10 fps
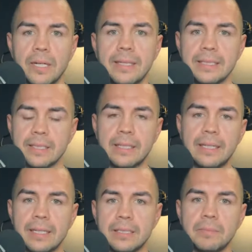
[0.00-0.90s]
And that's a
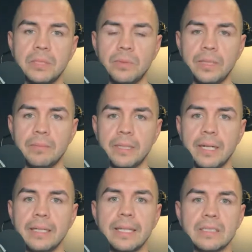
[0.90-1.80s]
connection between him and
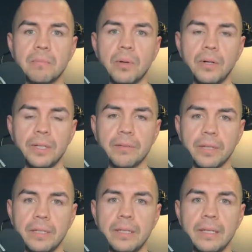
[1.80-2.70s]
I. That's a bond,
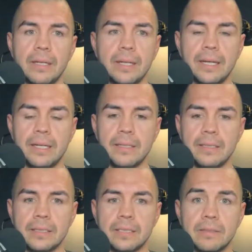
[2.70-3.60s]
right? And
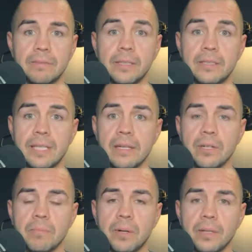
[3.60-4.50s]
it's this very
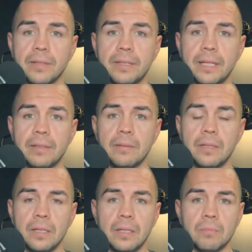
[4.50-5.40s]
sacred bond that
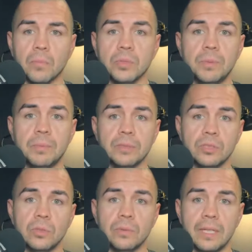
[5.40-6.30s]
most people
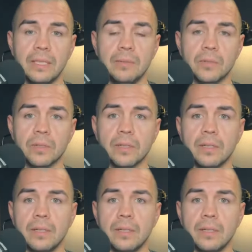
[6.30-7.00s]
just don't get anymore.